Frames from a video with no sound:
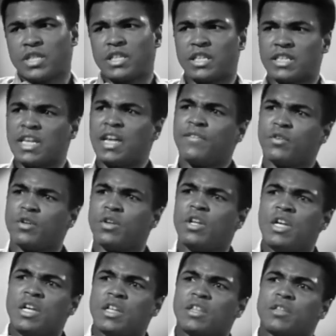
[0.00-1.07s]
see, the devil,
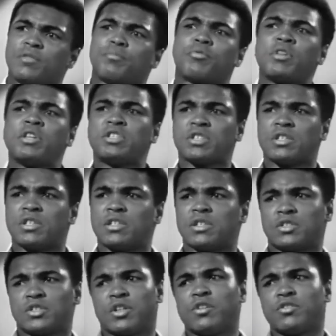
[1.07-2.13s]
the preacher in
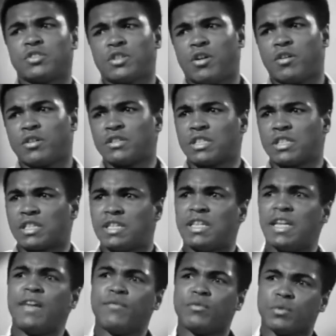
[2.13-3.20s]
the church taught us that the
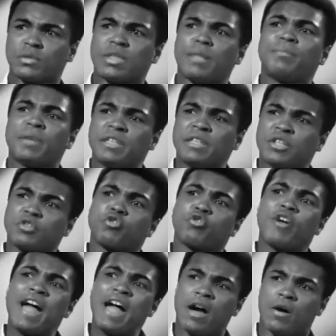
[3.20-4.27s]
devil was up under the
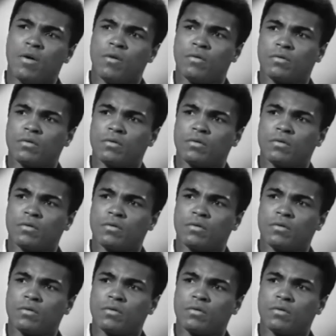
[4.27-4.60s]
ground.